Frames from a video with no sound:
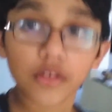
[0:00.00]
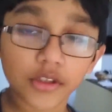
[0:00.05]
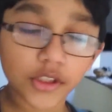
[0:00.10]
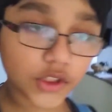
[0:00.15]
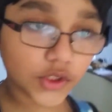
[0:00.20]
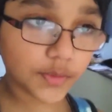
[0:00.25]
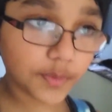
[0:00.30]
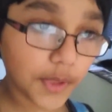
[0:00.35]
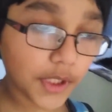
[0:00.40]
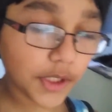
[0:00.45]

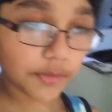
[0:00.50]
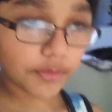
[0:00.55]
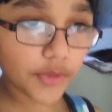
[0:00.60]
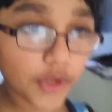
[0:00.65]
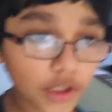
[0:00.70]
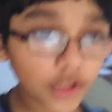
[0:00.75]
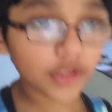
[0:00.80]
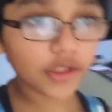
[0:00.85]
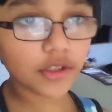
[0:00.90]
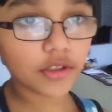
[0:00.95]
this might
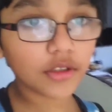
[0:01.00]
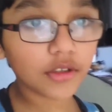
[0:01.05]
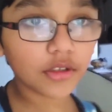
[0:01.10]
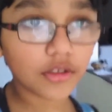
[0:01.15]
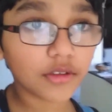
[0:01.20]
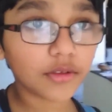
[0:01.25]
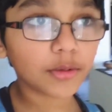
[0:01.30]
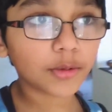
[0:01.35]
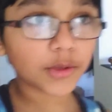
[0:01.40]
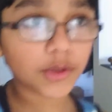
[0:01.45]
be a
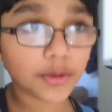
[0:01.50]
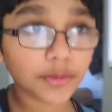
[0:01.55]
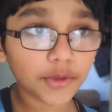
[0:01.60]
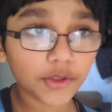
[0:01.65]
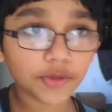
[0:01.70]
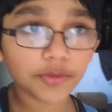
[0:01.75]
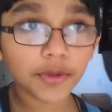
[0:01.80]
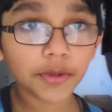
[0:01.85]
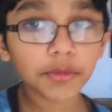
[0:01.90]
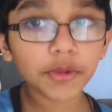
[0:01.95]
little, some,
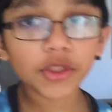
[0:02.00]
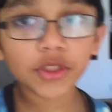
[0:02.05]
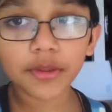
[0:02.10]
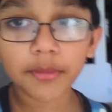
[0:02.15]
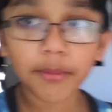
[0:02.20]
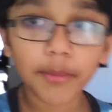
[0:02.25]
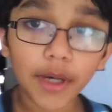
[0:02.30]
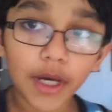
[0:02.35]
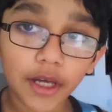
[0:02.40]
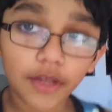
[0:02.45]
this might be
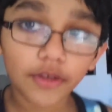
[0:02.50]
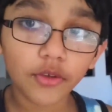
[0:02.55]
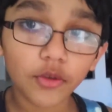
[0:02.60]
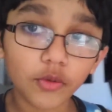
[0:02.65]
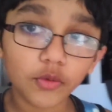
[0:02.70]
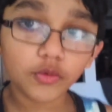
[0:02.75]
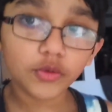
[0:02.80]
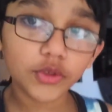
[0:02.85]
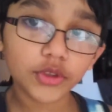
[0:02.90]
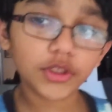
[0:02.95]
some bad
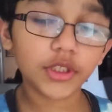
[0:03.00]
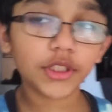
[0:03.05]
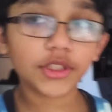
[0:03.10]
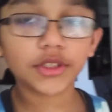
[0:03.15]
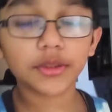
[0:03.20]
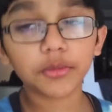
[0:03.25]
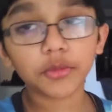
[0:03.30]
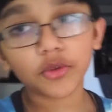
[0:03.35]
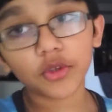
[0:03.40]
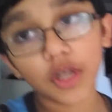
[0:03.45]
news, like
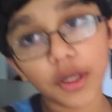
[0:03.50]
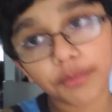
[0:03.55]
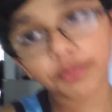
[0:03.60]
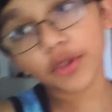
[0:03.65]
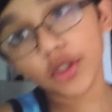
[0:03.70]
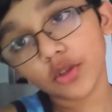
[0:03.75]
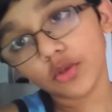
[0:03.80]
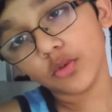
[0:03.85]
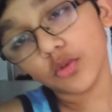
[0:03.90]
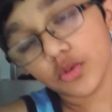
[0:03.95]
some
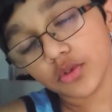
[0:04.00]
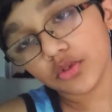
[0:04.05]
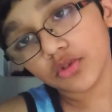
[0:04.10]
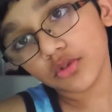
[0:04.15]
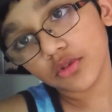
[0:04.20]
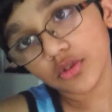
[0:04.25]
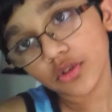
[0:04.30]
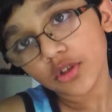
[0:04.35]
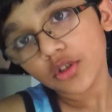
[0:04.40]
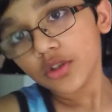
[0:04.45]
crappy
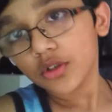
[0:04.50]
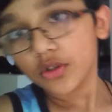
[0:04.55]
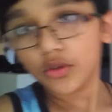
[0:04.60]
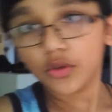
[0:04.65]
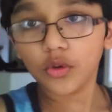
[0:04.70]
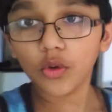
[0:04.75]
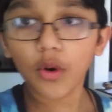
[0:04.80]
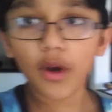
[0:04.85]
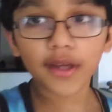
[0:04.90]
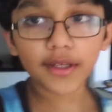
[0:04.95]
news.
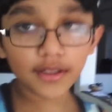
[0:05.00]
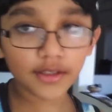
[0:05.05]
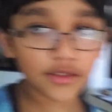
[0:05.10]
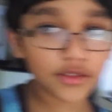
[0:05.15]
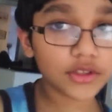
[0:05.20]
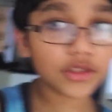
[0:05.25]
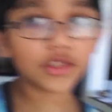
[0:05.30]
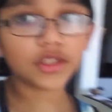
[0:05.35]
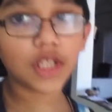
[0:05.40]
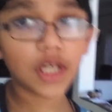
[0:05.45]
No, I can
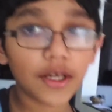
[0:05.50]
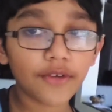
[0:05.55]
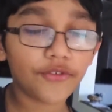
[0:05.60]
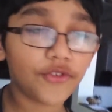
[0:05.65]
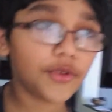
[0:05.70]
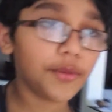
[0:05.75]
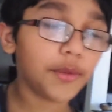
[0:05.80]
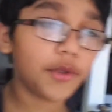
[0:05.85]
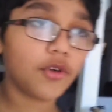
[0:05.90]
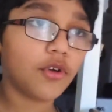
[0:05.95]
still live
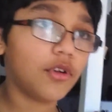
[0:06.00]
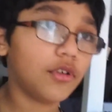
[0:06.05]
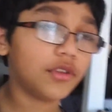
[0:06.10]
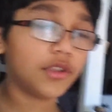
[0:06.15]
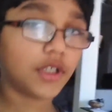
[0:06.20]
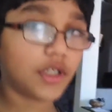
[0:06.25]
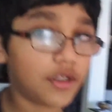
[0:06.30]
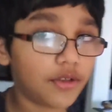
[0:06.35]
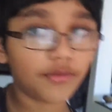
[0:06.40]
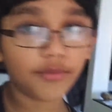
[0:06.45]
stream and all
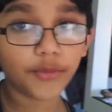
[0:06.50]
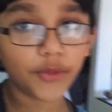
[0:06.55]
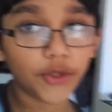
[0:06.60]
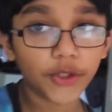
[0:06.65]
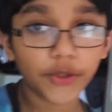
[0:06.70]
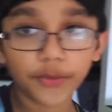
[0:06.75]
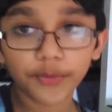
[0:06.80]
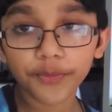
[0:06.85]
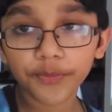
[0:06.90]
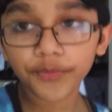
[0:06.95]
that,
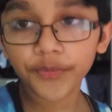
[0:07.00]
but,